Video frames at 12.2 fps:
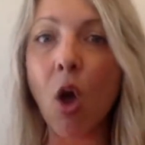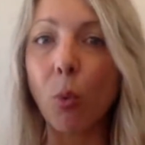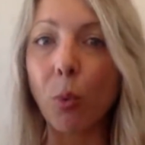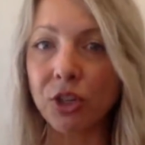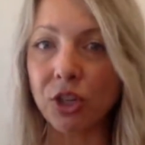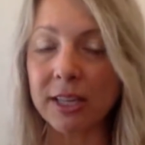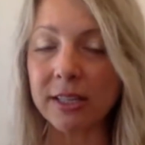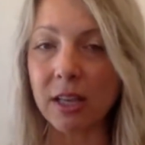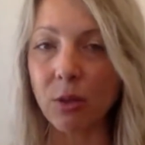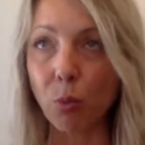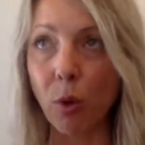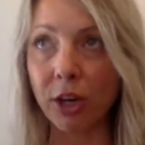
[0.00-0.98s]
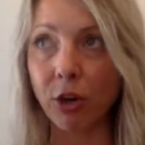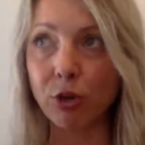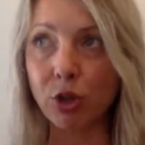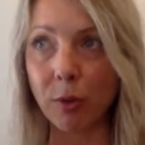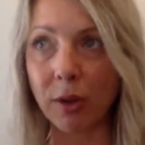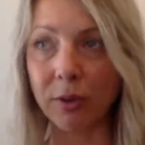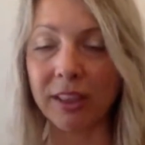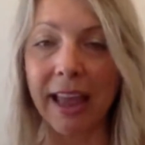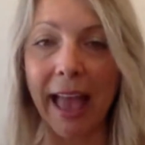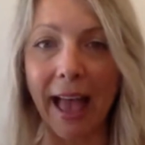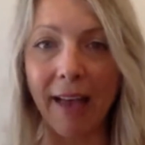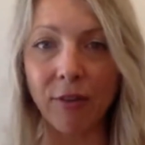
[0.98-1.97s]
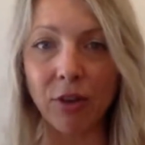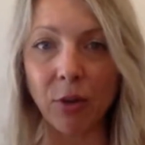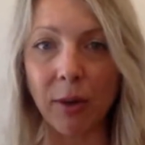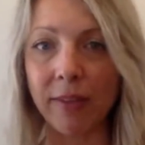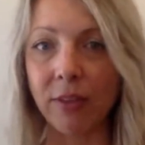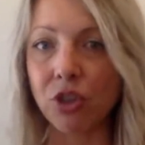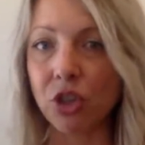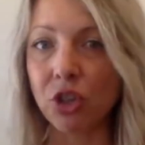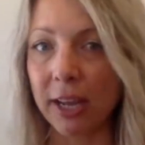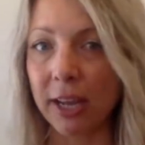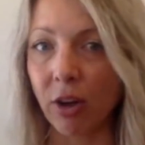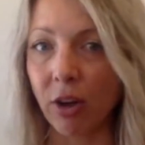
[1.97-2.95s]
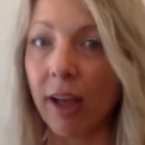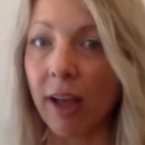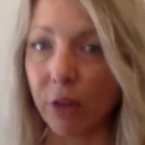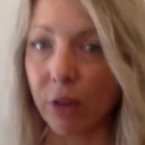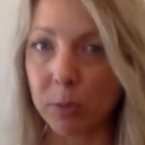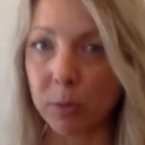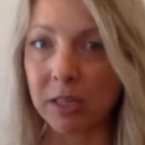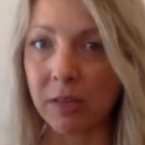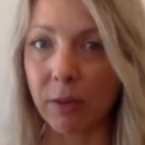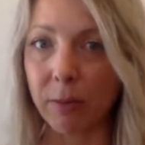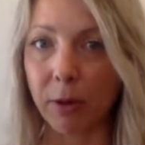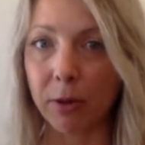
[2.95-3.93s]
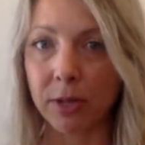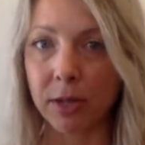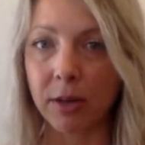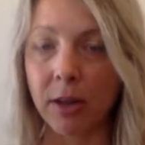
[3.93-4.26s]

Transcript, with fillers: which is what you're doing with the avenue and the channel of your specific person.